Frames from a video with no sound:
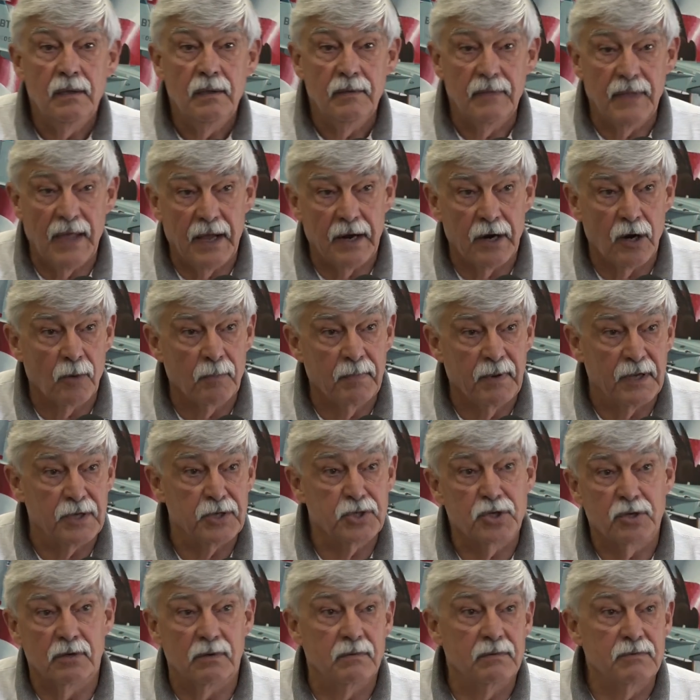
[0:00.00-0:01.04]
that airplane
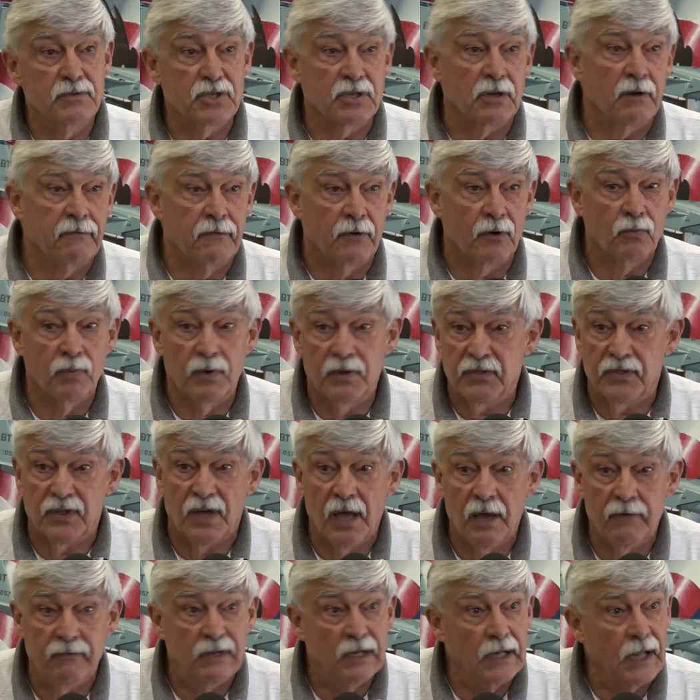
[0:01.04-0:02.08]
should suffer with the
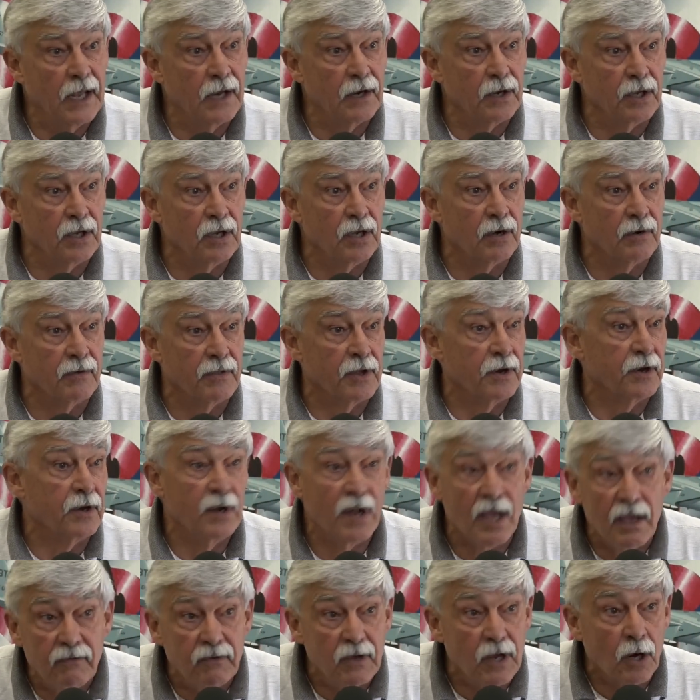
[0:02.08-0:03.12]
heavy landing gear that a
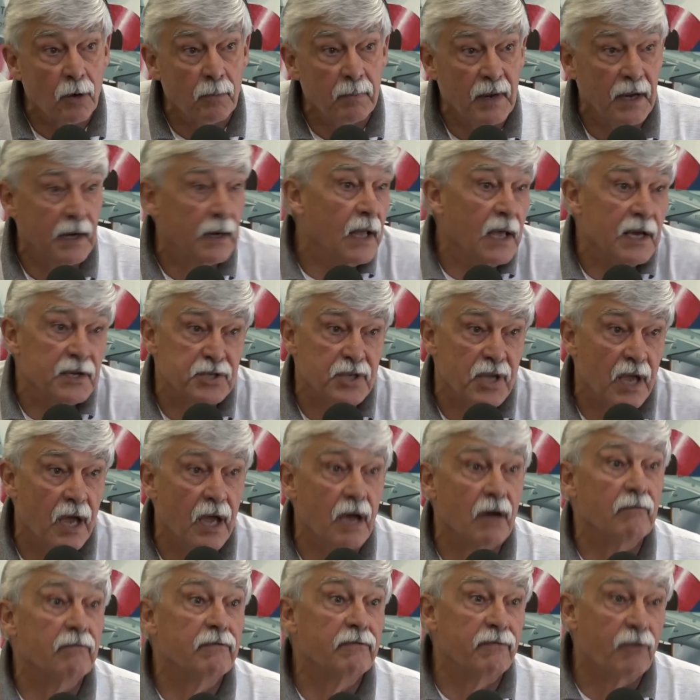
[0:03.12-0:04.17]
Navy airplane has to
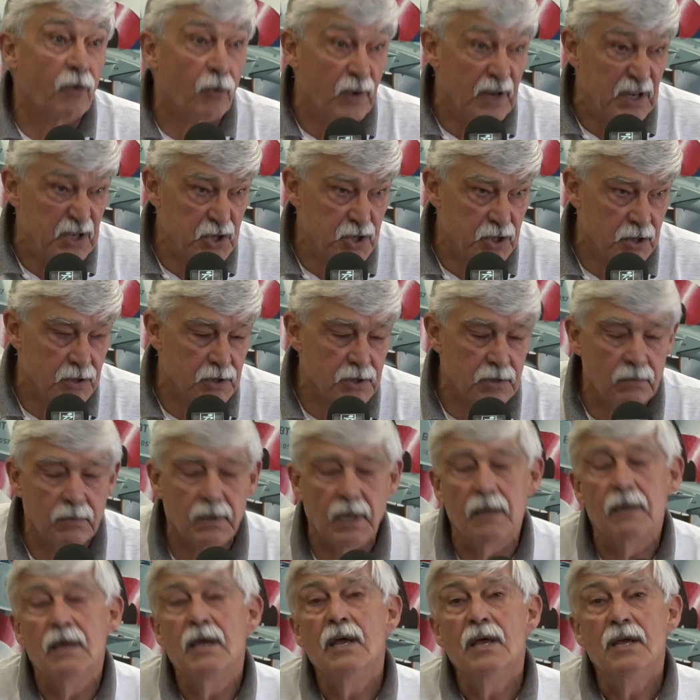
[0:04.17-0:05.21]
have, for instance,
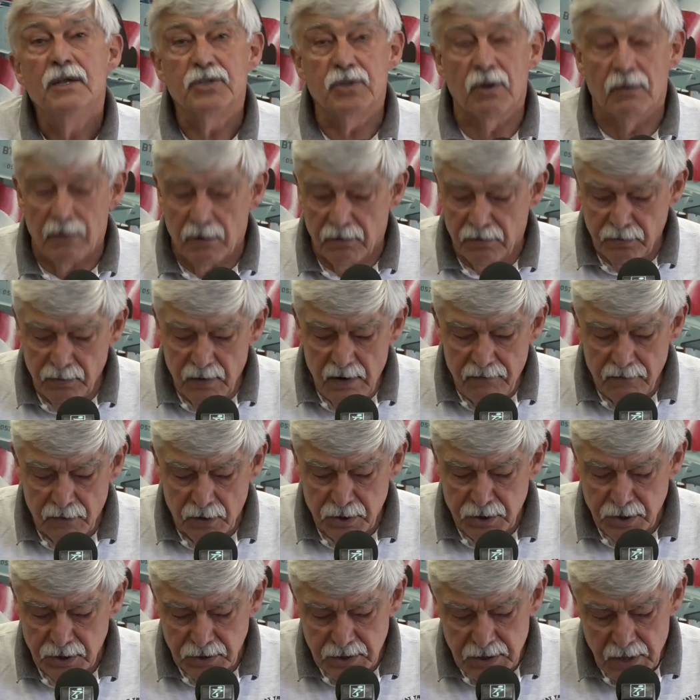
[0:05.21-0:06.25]
okay? So there are three
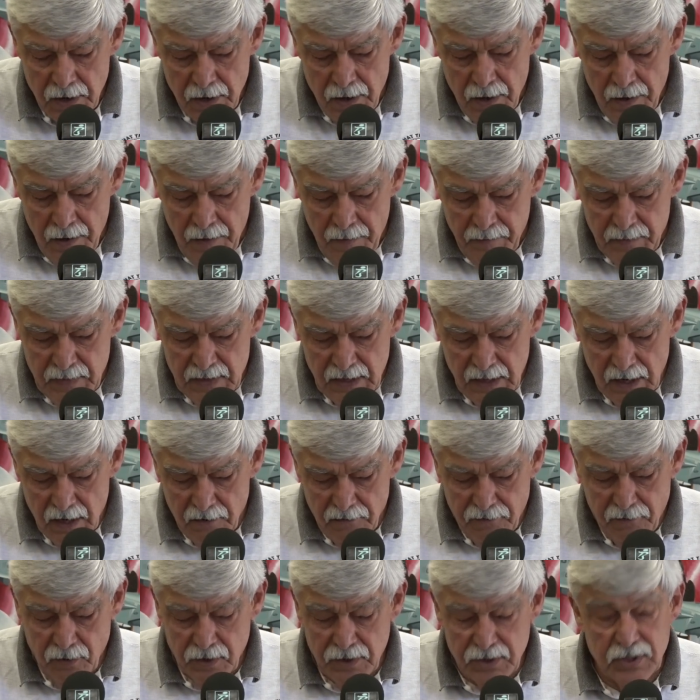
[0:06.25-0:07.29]
versions. The
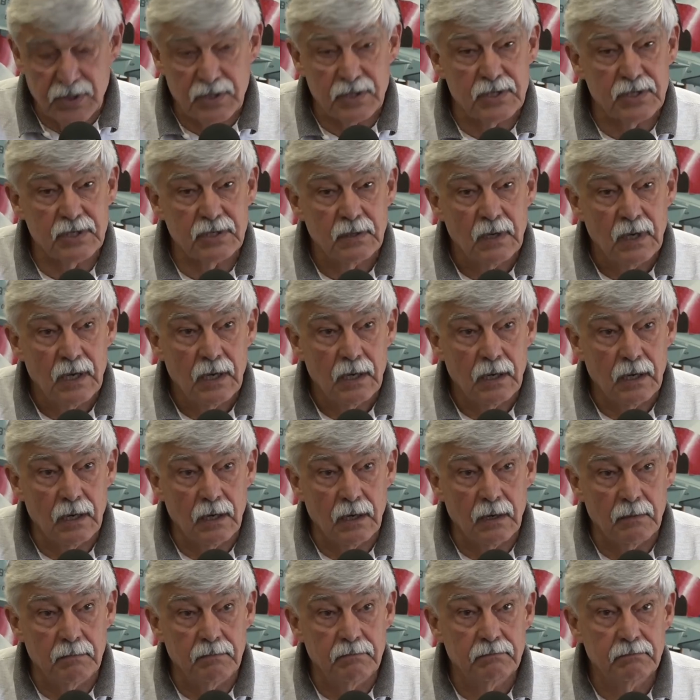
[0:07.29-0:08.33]
Air Forces,
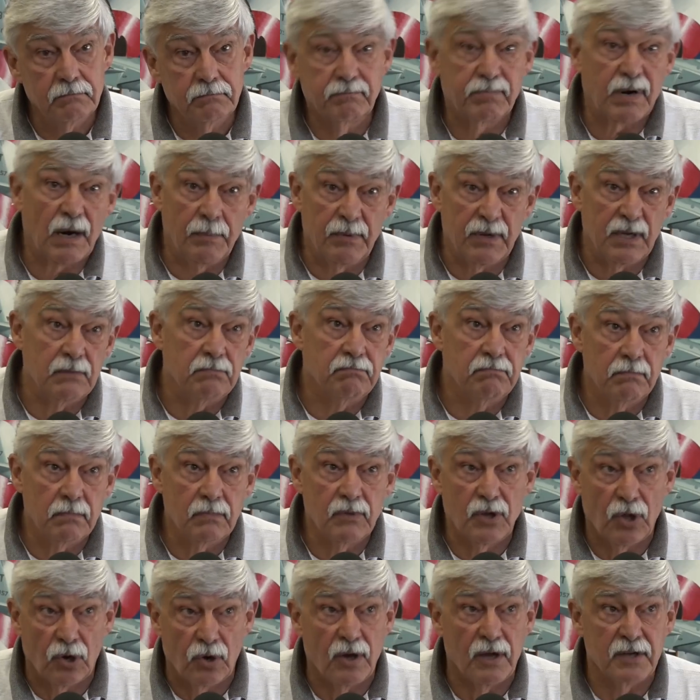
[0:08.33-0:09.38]
probably
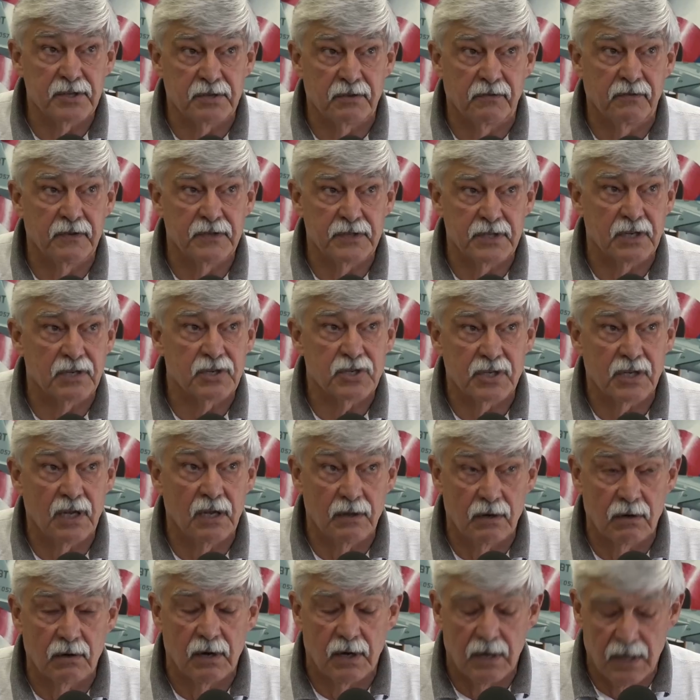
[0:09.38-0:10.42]
the laws of physics say
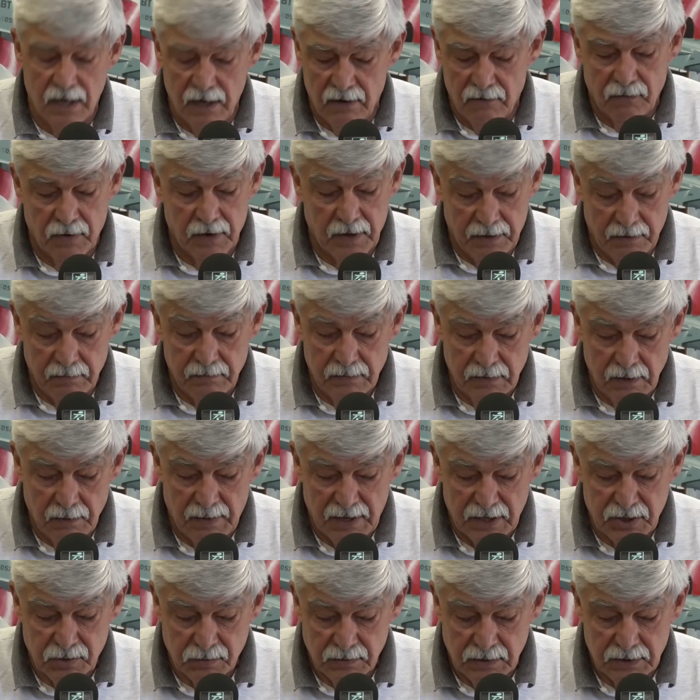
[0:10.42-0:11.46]
they're going to have one of the
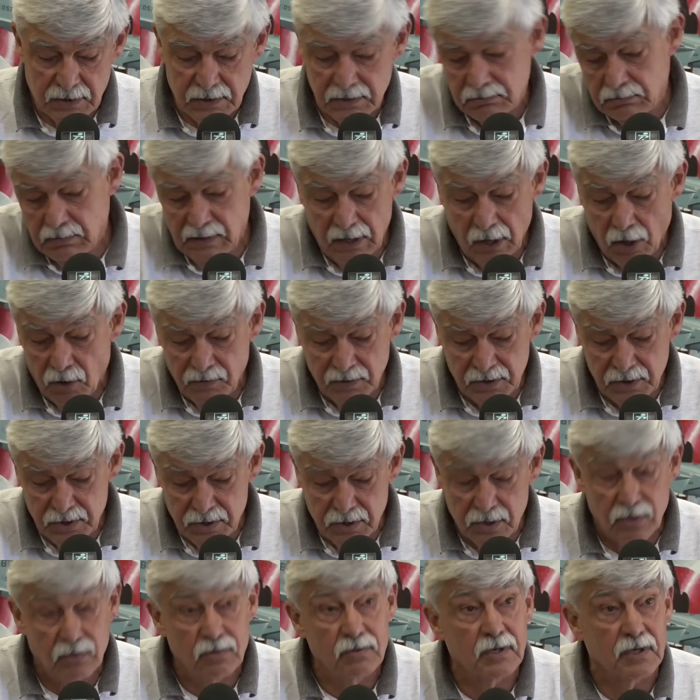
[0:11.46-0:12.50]
best ones. They always
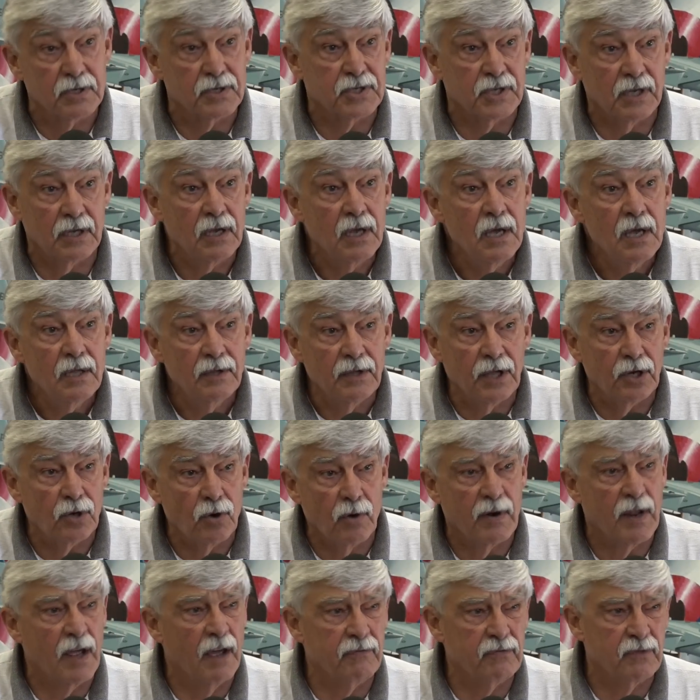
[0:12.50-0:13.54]
do because they
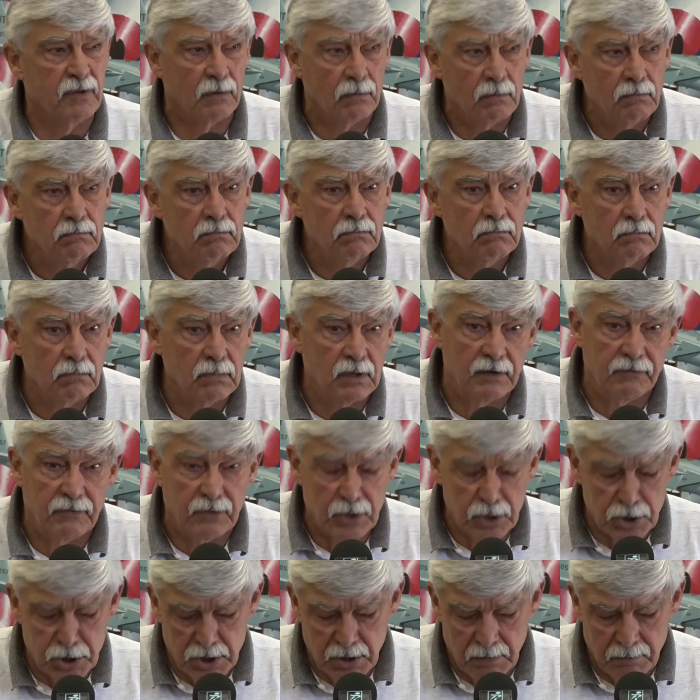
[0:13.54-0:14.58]
don't have to live in
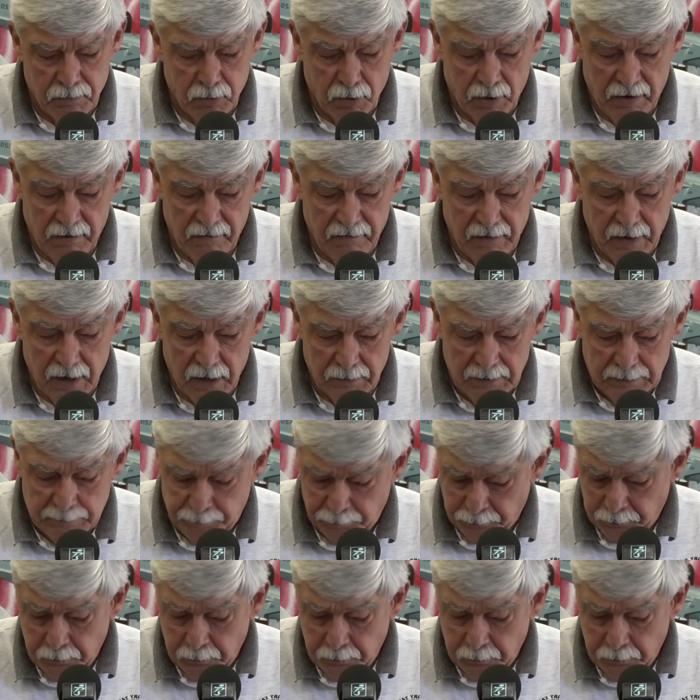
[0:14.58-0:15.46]
the shipboard environment.